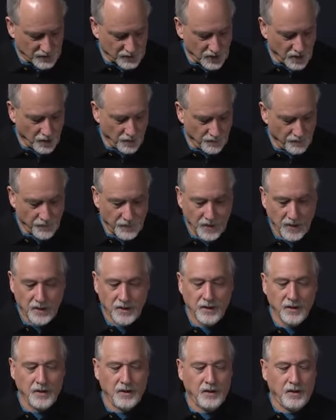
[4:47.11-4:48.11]
So
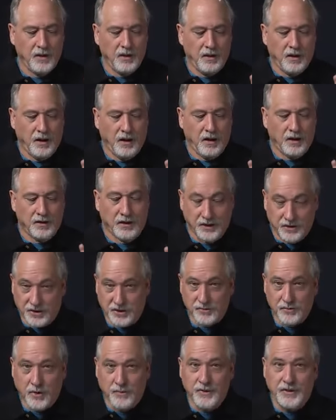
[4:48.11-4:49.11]
this
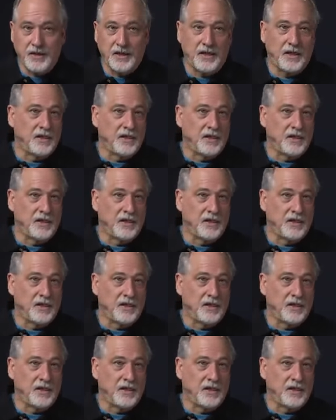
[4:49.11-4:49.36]
is what we did.